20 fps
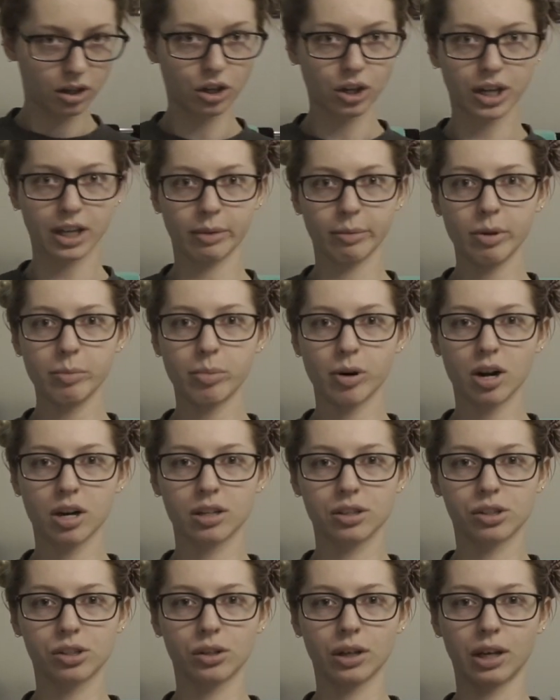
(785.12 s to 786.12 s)
Okay, let me
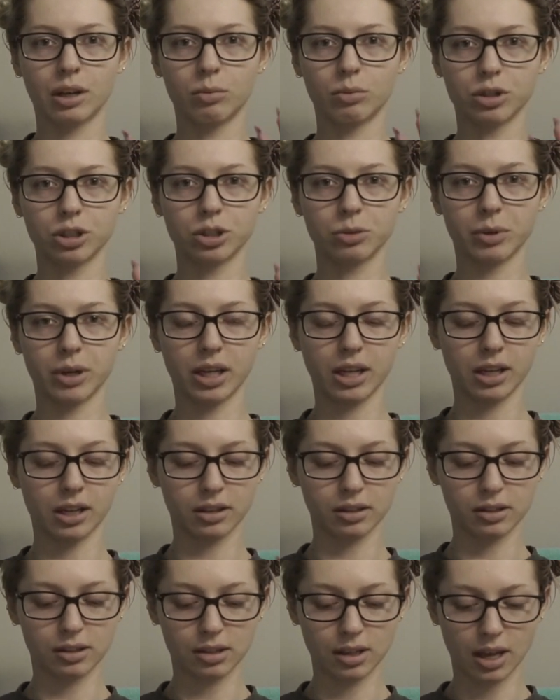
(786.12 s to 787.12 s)
pause so I can wash my
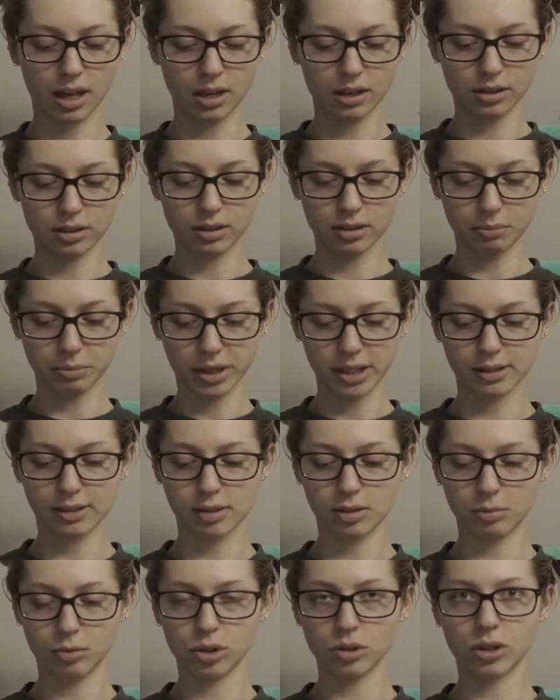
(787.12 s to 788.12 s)
hands and mix
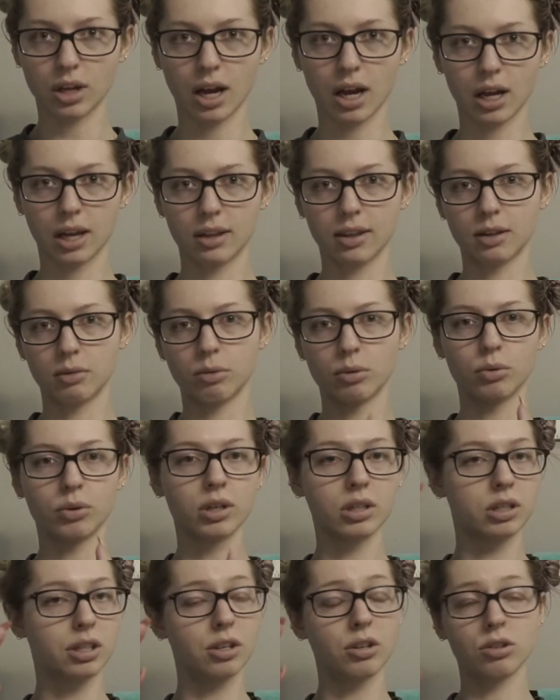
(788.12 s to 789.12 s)
some new dye and then we'll
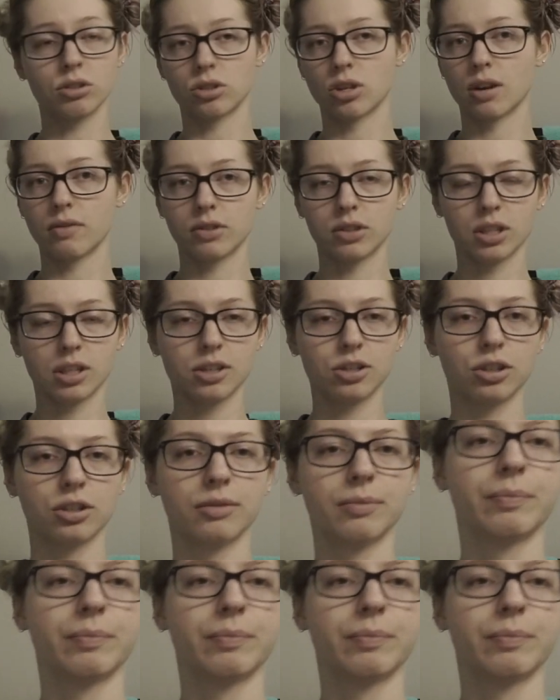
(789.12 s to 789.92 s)
continue this conversation.